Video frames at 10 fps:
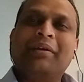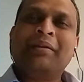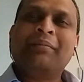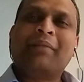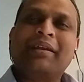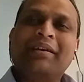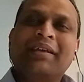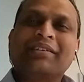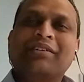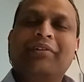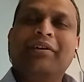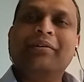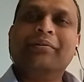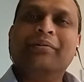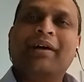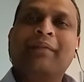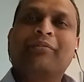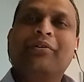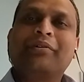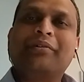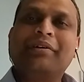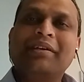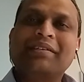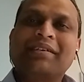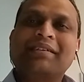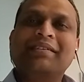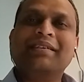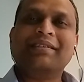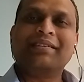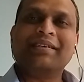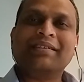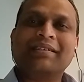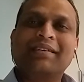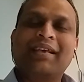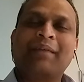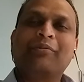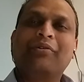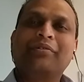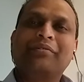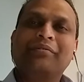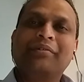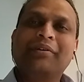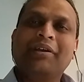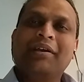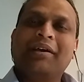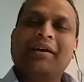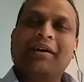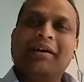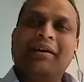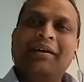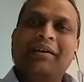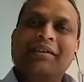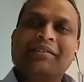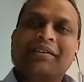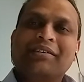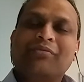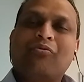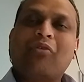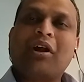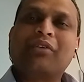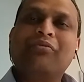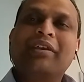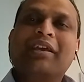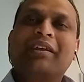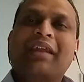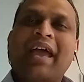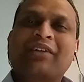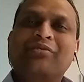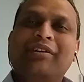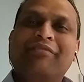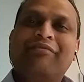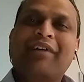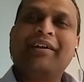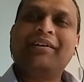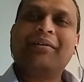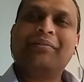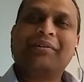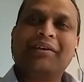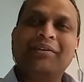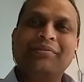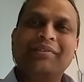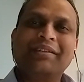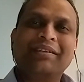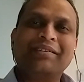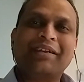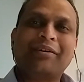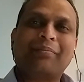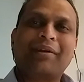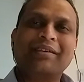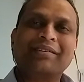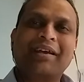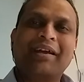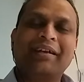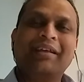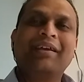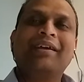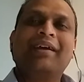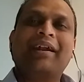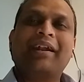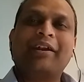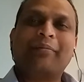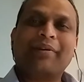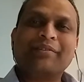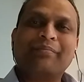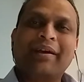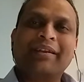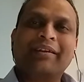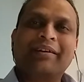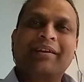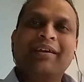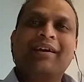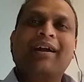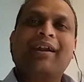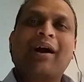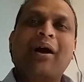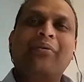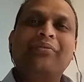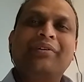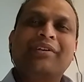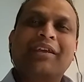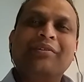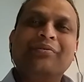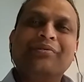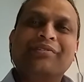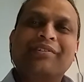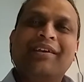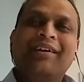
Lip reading: in my next video, I'm going to discuss these things. I'm going to discuss what we can actually find out using this enterprise guide and enterprise miner, and how it can use.